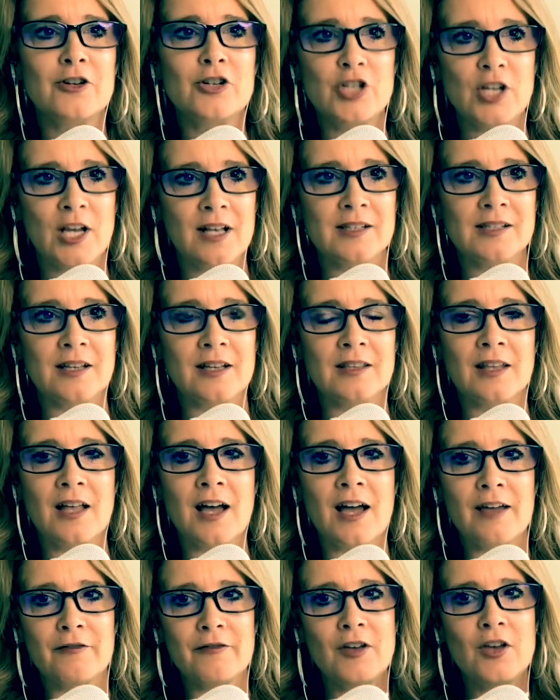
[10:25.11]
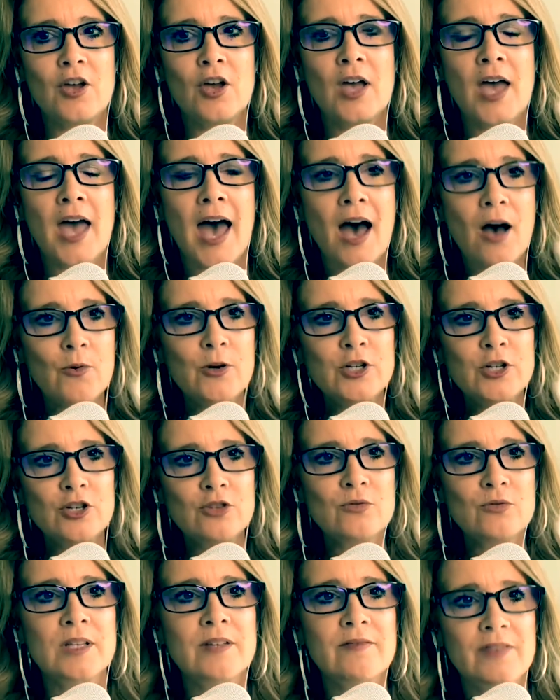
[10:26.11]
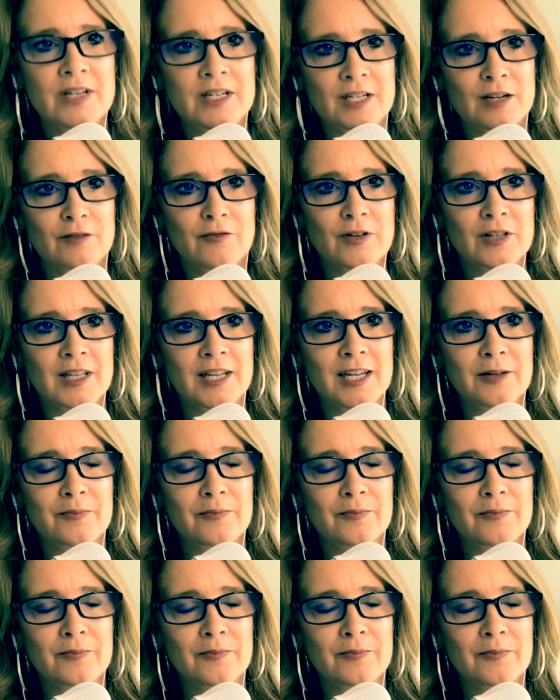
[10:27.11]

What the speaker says: chance on life, how would you live it differently?